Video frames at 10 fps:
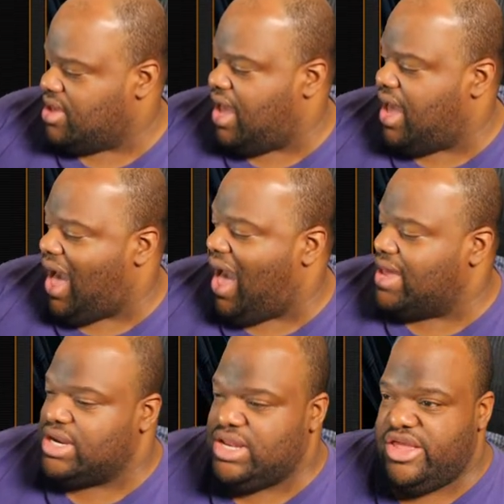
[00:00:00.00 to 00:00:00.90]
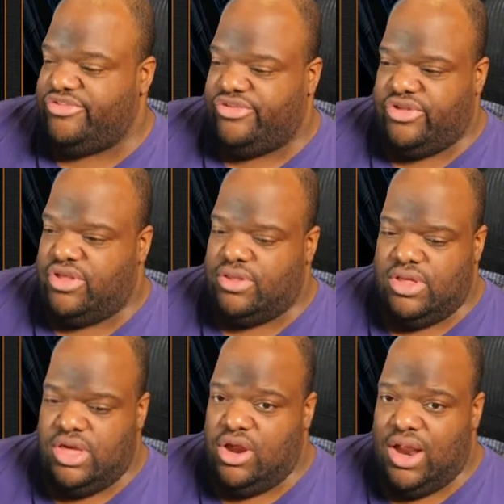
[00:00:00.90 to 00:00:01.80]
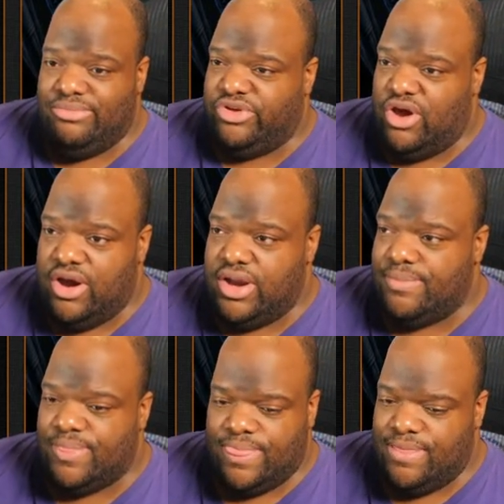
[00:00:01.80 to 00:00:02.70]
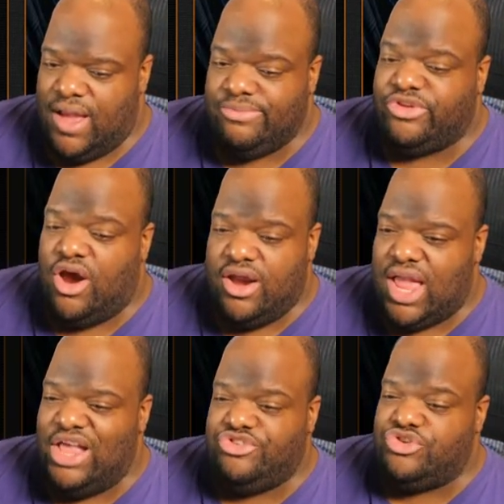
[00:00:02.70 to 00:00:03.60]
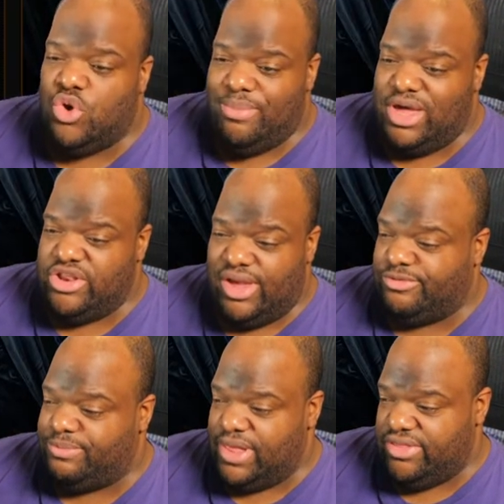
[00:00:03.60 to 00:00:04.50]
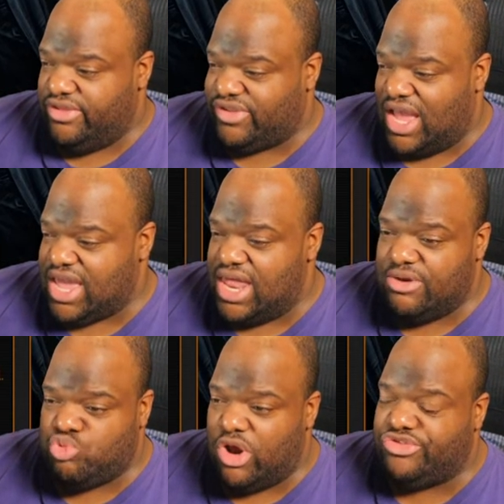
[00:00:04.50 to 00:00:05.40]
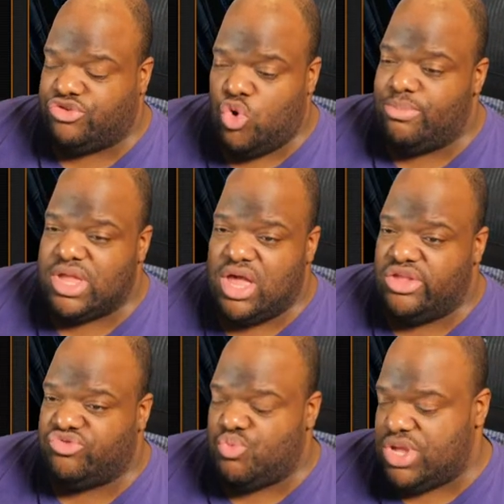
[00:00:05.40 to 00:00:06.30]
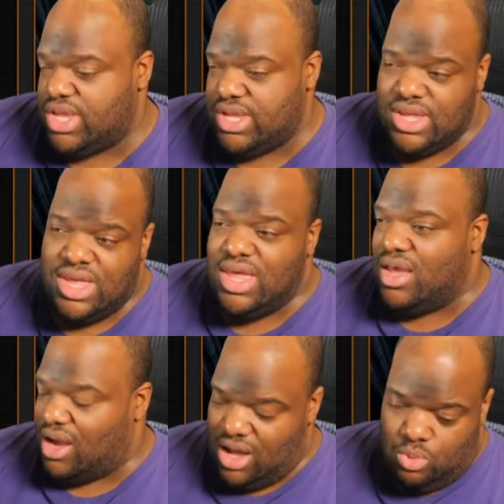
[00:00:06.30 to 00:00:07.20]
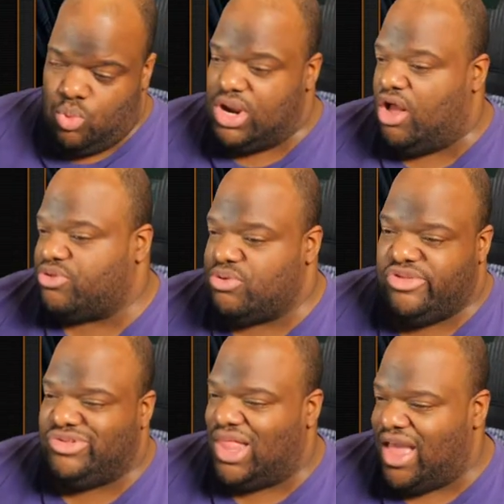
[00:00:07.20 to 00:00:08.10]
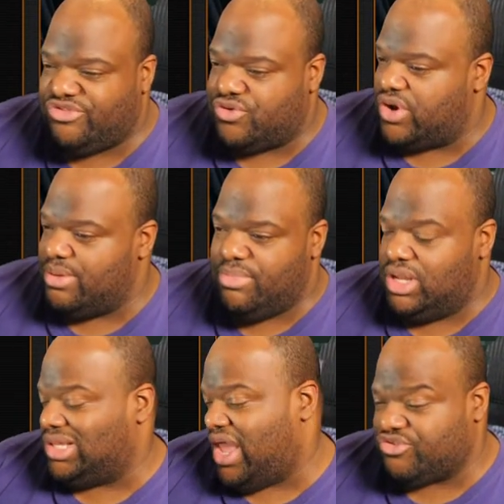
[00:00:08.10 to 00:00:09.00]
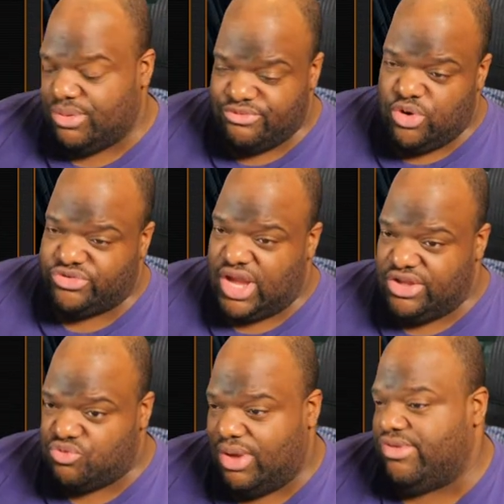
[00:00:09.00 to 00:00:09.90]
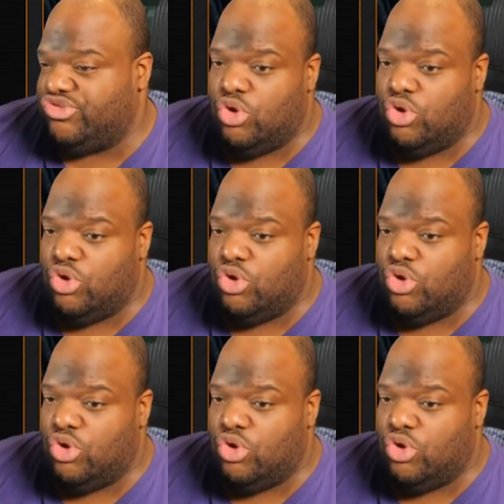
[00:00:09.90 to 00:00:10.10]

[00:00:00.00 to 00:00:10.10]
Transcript: Yeah, oddities here. I'm sorry. I'm sorry. I should do a better job explaining this. I kind of rushed through it because we uh, went out through this last stream, but last stream, of course, got interrupted.